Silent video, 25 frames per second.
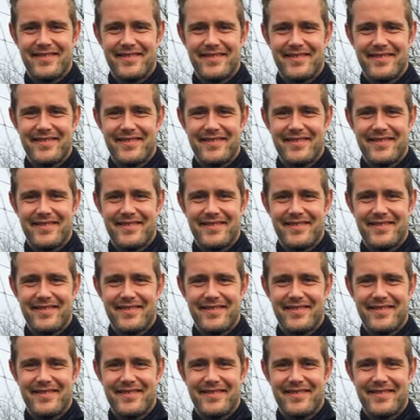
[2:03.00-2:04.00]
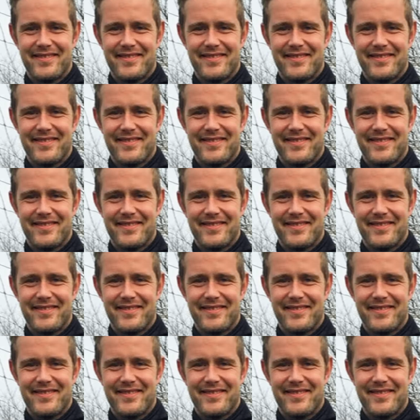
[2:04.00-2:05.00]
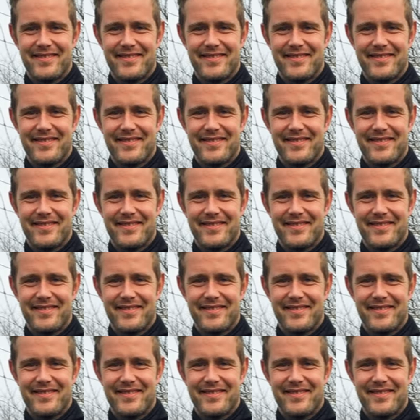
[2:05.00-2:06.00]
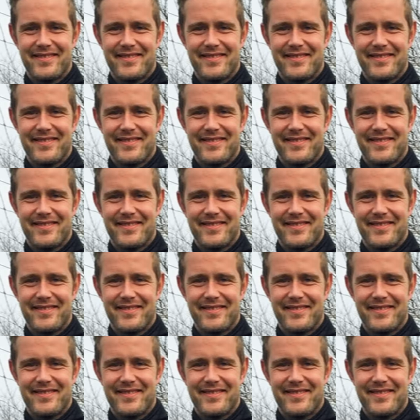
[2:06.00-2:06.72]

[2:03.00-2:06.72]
[no speech]